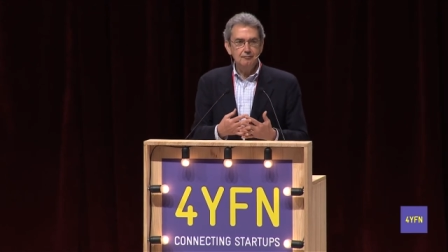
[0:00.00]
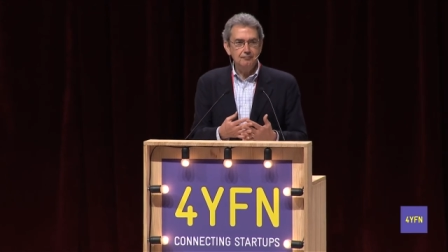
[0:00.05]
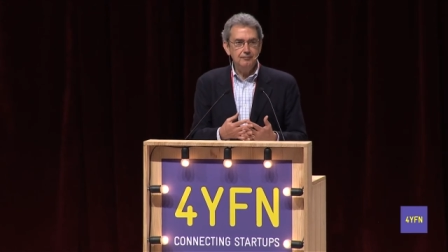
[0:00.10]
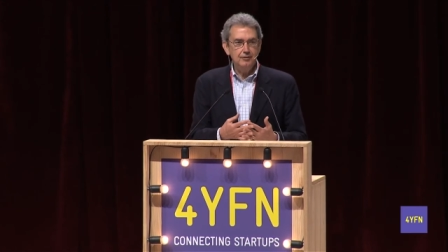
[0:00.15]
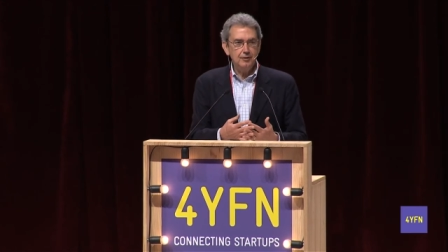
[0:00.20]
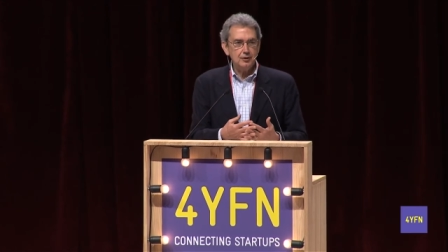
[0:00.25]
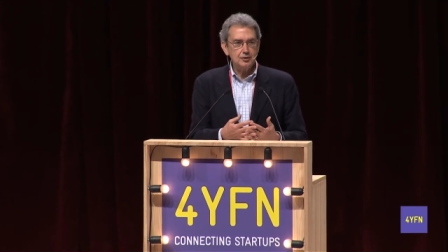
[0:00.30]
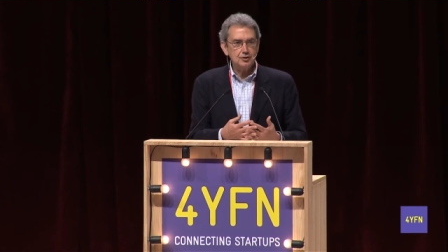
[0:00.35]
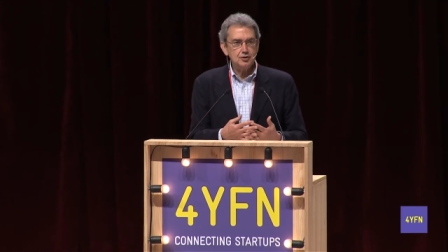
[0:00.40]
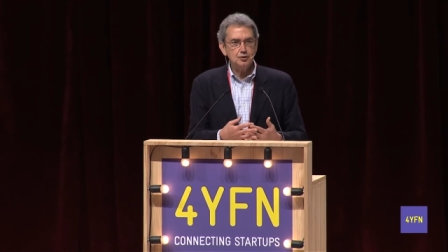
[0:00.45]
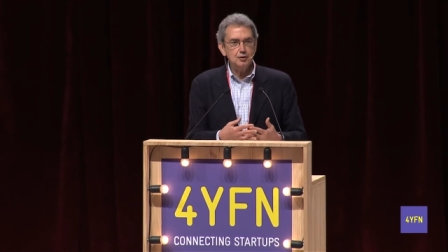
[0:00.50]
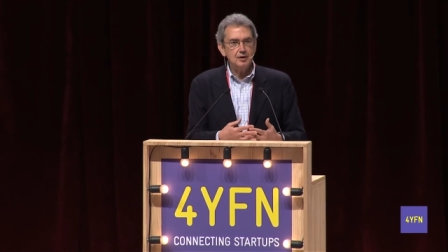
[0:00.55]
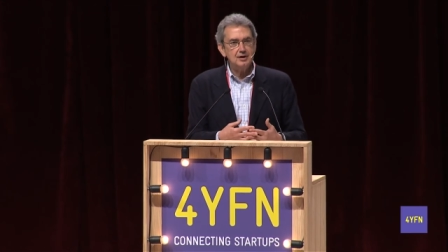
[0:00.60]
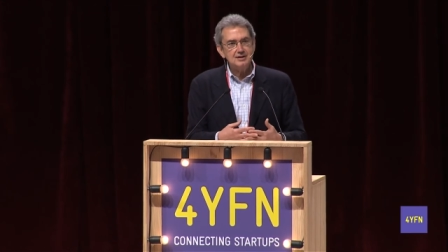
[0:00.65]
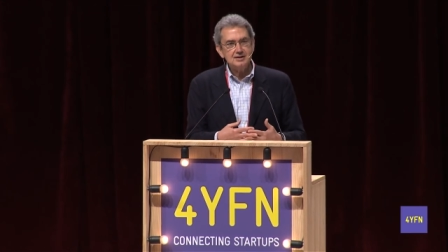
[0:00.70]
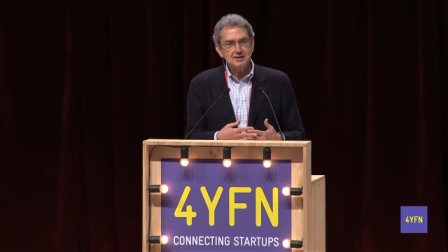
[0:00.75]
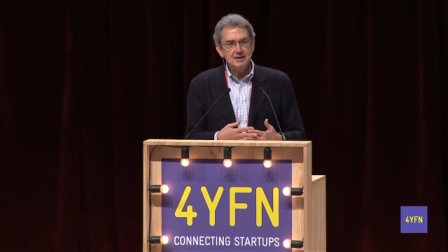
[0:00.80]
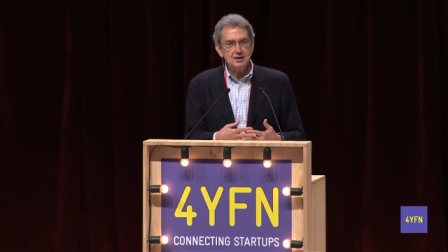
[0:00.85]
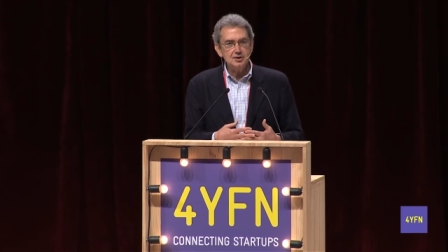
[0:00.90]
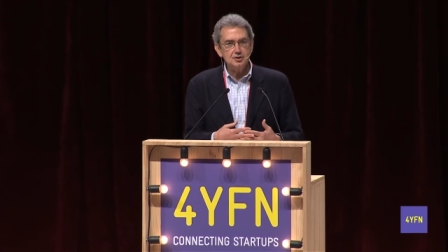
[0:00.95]

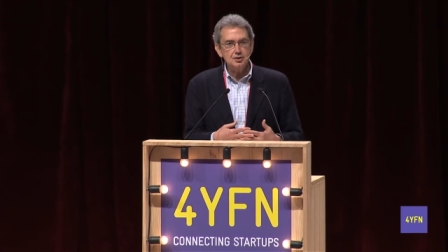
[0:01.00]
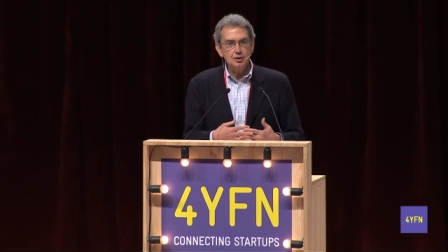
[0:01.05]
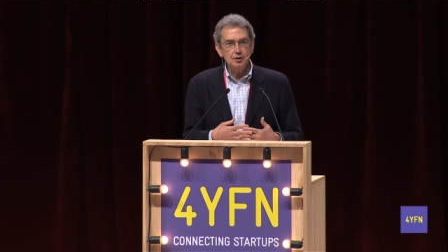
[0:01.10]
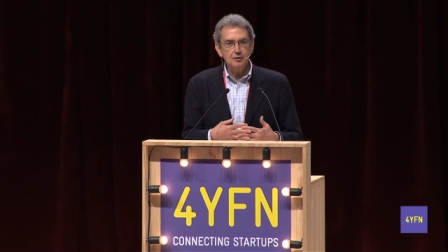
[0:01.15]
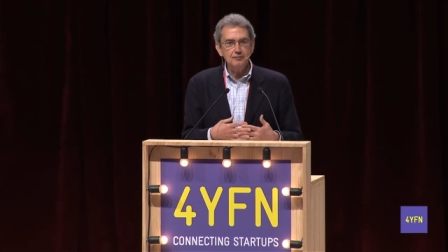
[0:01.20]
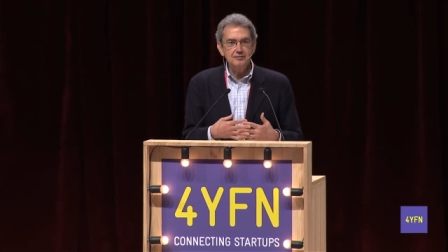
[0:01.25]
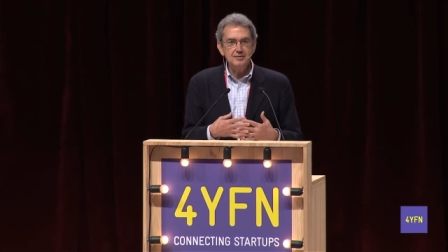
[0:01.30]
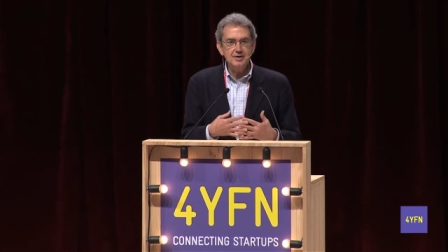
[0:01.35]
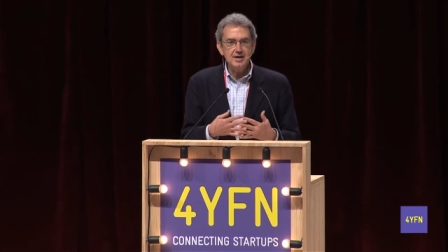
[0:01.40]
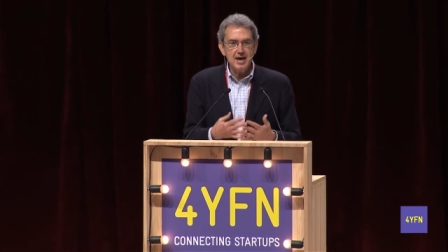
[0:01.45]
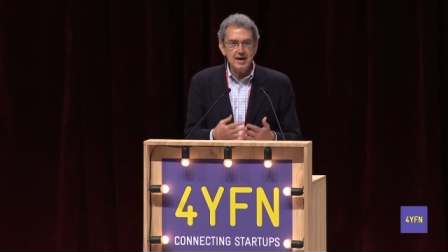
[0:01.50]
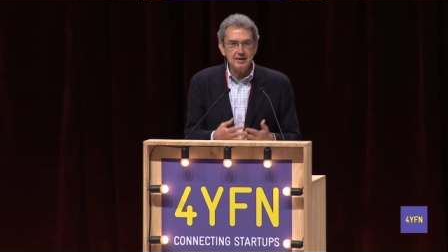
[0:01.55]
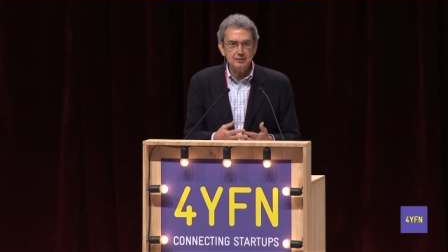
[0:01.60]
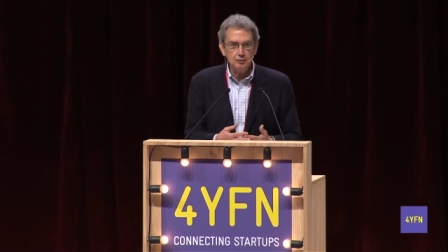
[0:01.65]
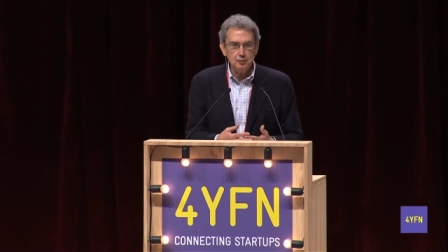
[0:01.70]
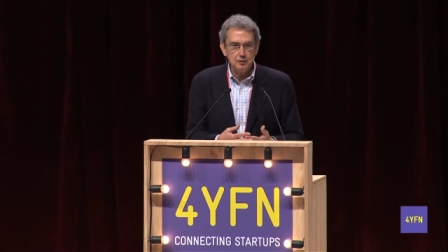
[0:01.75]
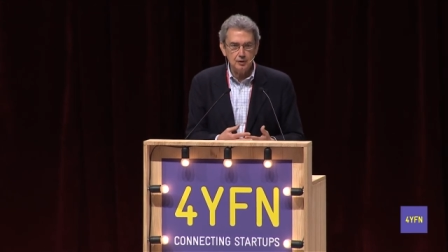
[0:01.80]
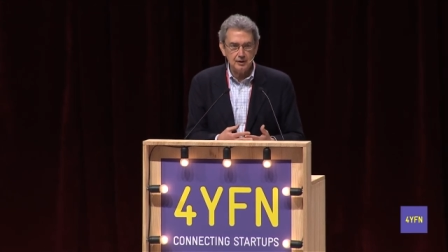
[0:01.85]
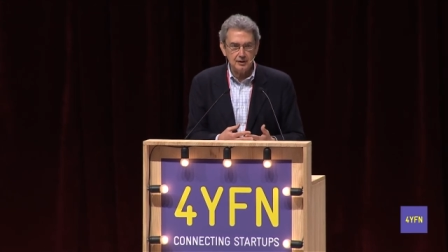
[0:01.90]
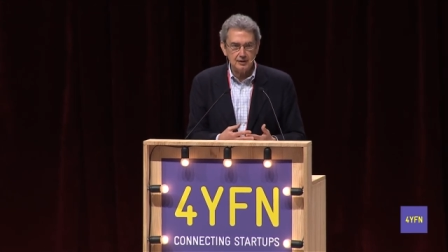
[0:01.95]
virtualization of
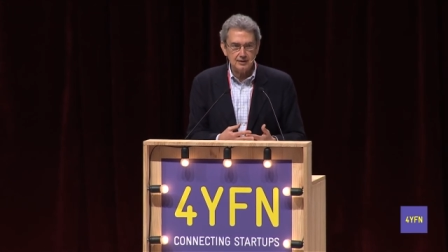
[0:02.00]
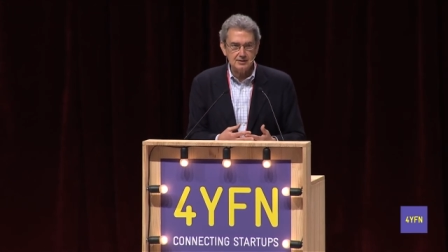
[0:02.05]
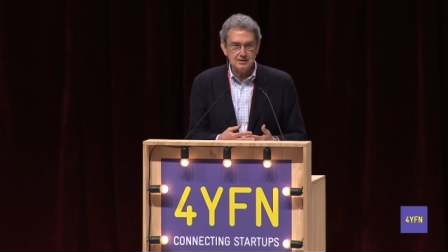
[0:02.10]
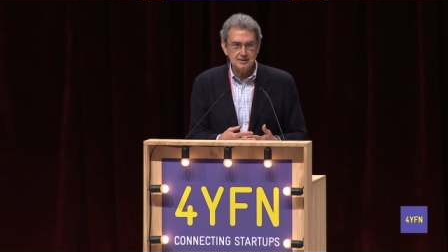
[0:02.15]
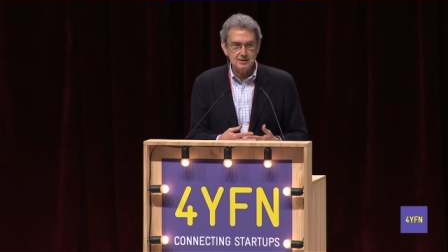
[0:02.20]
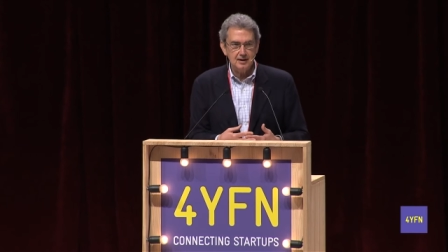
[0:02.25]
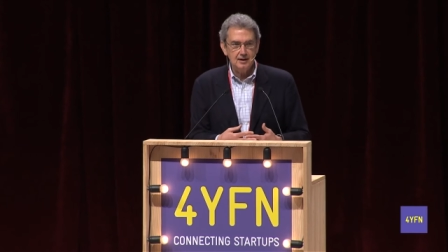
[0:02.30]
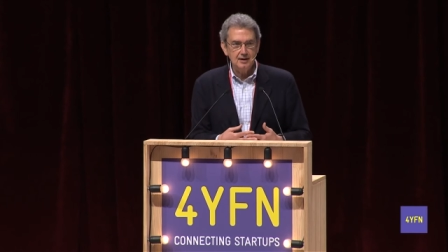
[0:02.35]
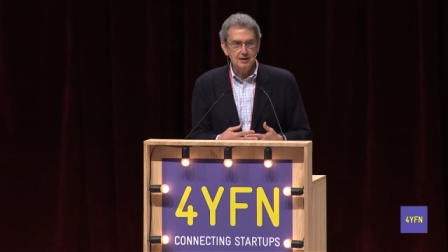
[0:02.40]
networks.